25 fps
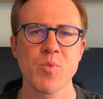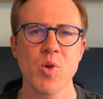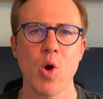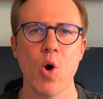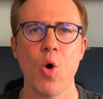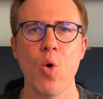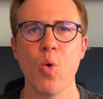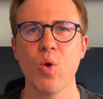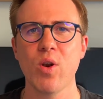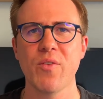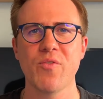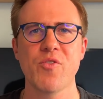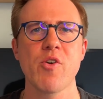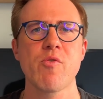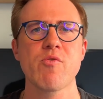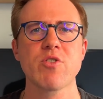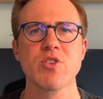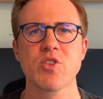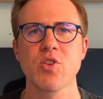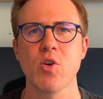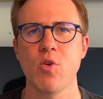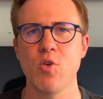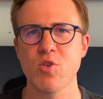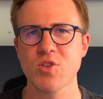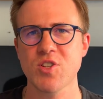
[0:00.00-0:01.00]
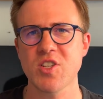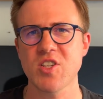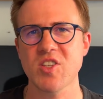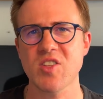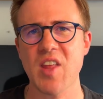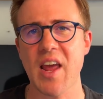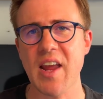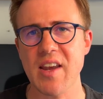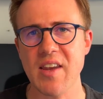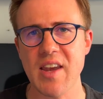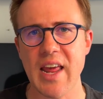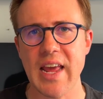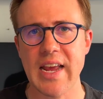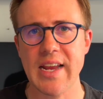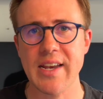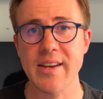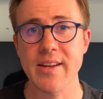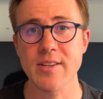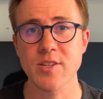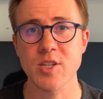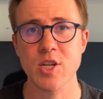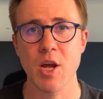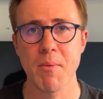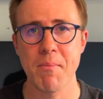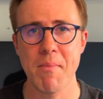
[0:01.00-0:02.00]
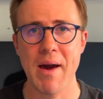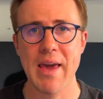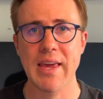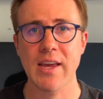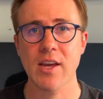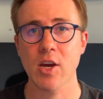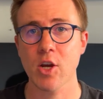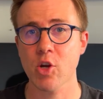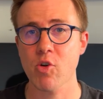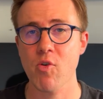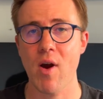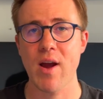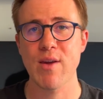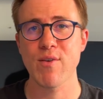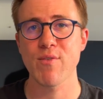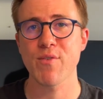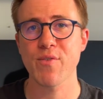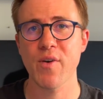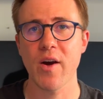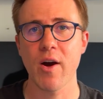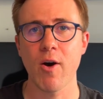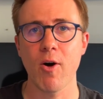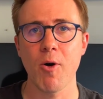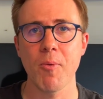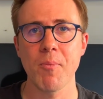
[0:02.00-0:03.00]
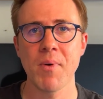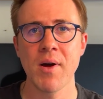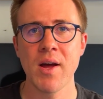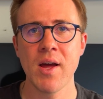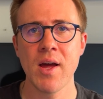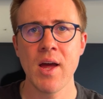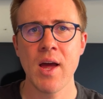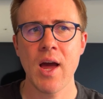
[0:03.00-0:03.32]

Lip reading: all of the resources they needed to make a great film.